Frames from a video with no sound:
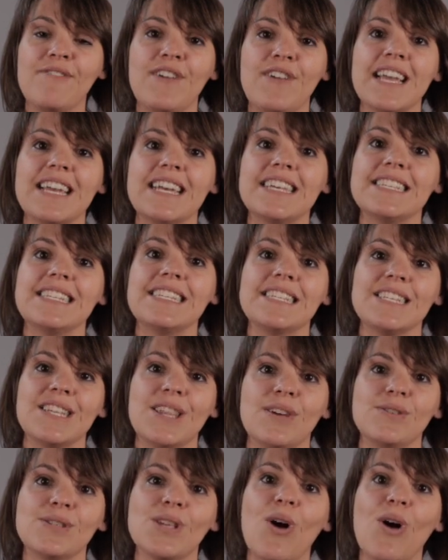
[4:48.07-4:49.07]
fingers into
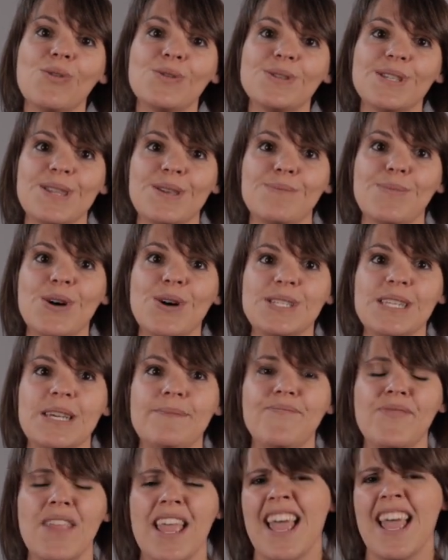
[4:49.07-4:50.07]
those holes at the
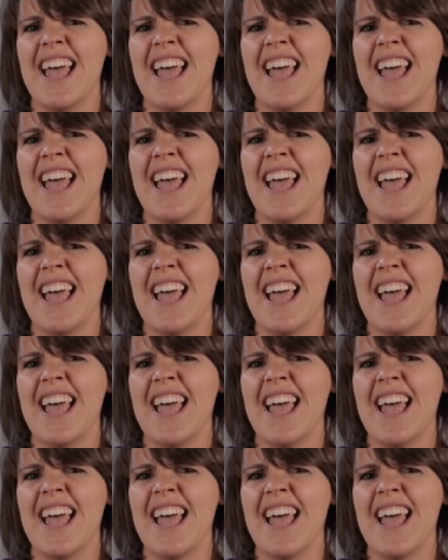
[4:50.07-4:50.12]
bottom,